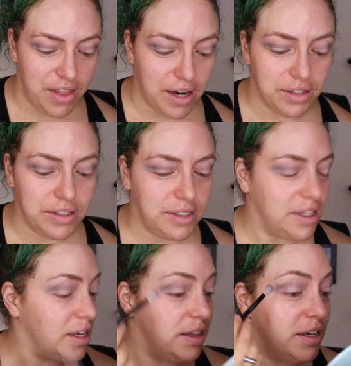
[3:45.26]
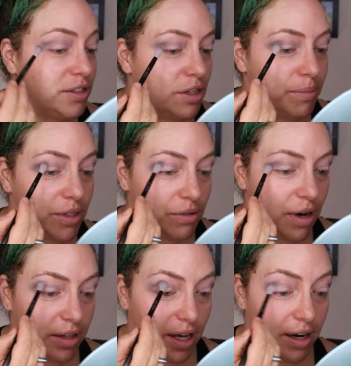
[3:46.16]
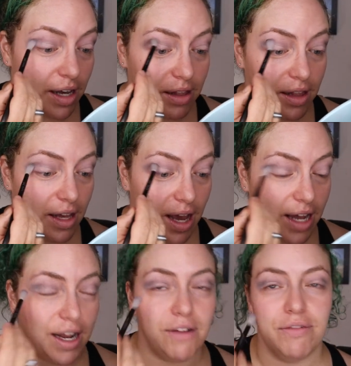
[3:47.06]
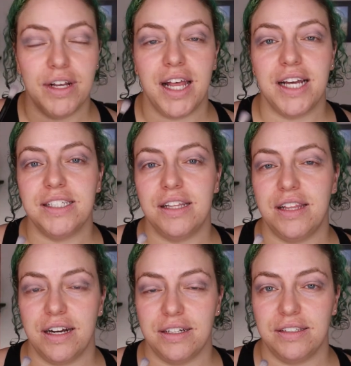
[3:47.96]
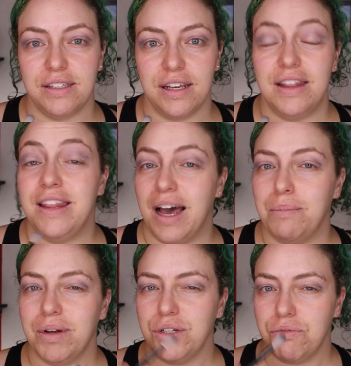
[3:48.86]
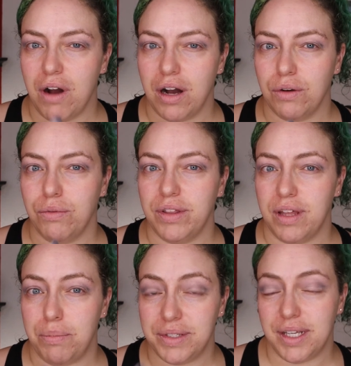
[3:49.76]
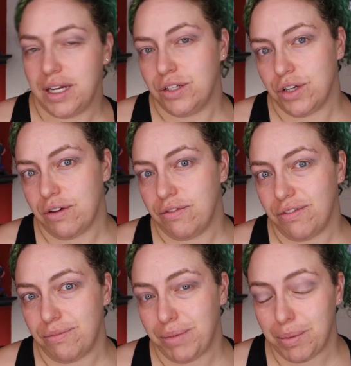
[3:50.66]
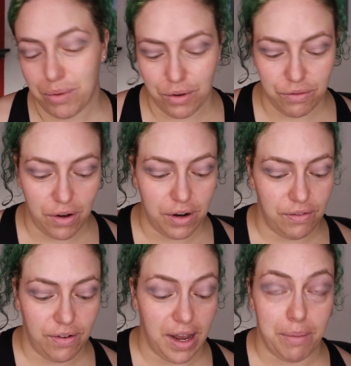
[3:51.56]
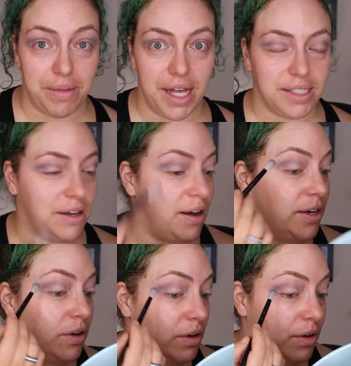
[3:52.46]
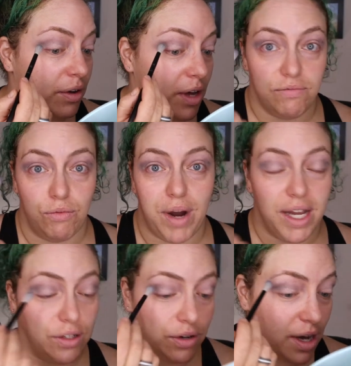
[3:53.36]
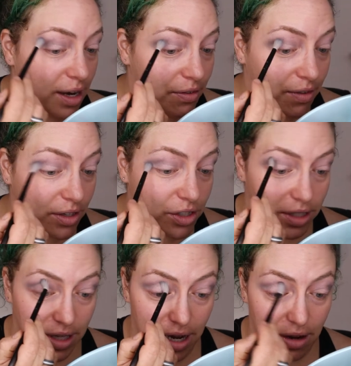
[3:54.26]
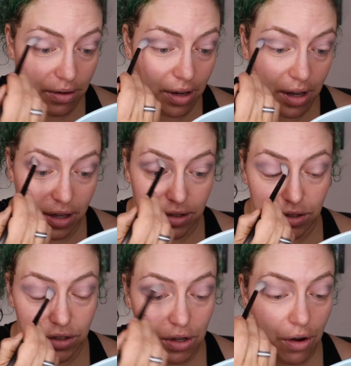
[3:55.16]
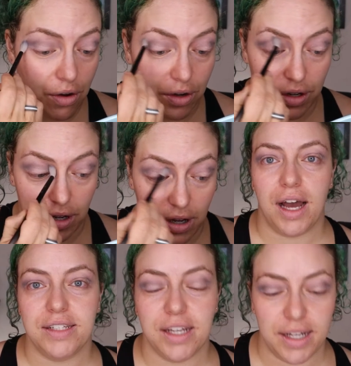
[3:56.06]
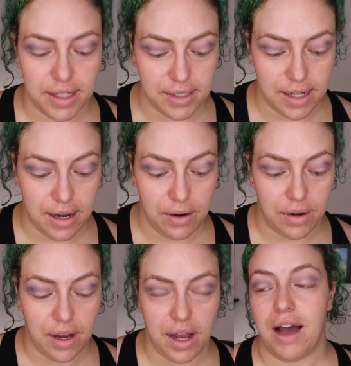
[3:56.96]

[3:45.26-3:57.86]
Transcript: There's there's so much wrong there and and I realized that there's that much wrong with the percentage of of people who voted for him, and that's how I don't know why I don't know how to function now. So I'll tell you this now.